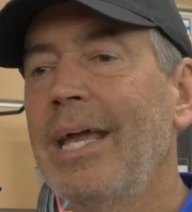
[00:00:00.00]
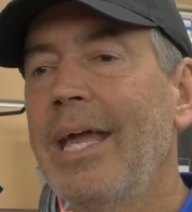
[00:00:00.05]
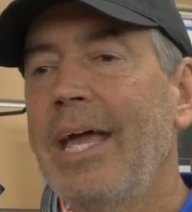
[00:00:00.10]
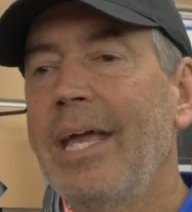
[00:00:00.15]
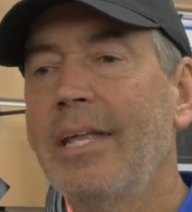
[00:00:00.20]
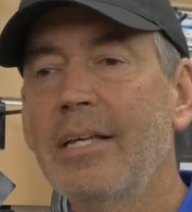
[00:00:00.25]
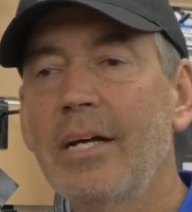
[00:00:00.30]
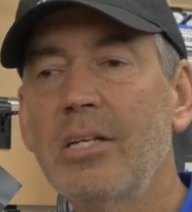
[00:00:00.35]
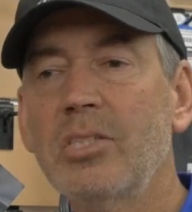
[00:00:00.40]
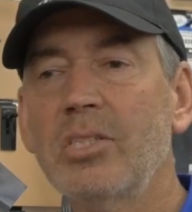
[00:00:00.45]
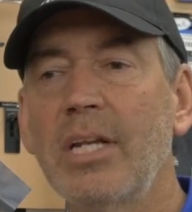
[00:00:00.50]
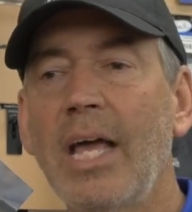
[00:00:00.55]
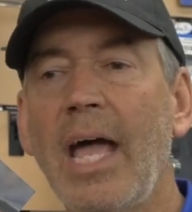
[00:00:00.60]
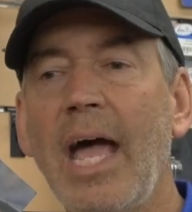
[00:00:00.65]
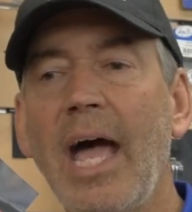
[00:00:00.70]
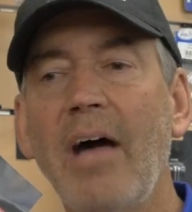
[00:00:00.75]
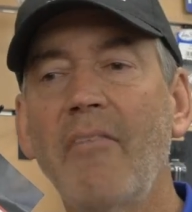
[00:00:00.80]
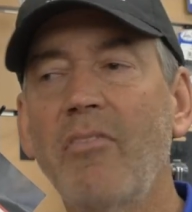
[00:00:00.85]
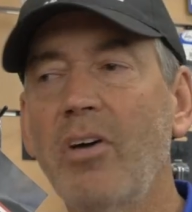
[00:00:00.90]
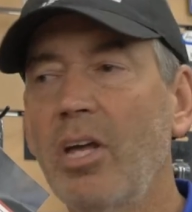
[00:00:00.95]
it doesn't
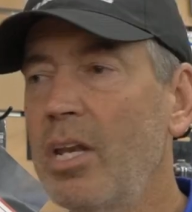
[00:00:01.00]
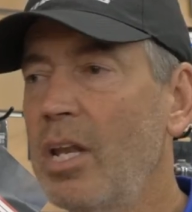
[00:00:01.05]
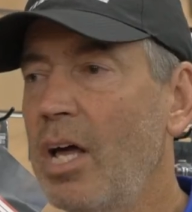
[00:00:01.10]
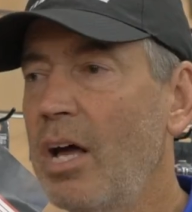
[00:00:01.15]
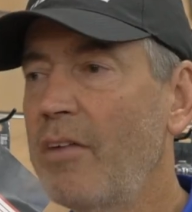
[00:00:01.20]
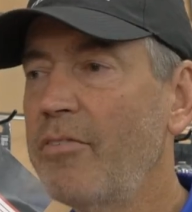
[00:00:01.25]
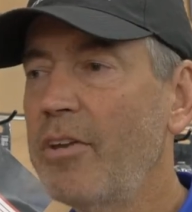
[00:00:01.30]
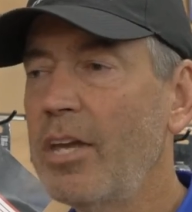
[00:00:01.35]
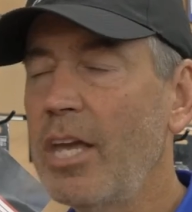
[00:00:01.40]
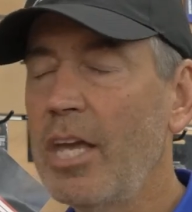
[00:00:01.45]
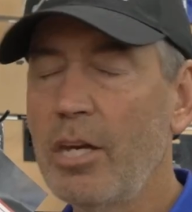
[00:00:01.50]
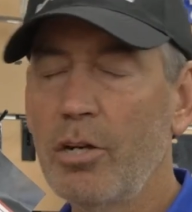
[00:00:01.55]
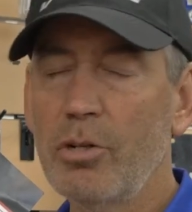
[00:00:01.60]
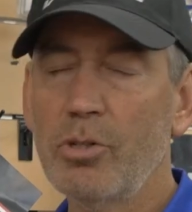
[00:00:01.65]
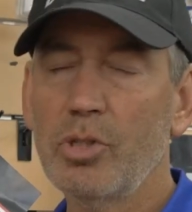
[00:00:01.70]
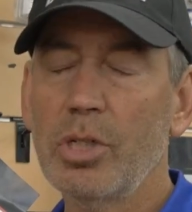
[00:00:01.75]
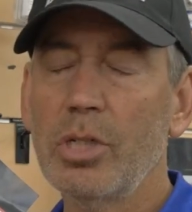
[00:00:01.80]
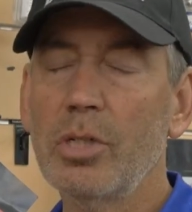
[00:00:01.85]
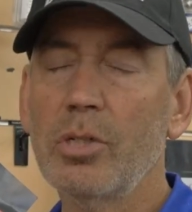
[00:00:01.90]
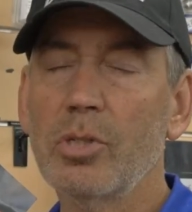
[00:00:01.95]
have enough energy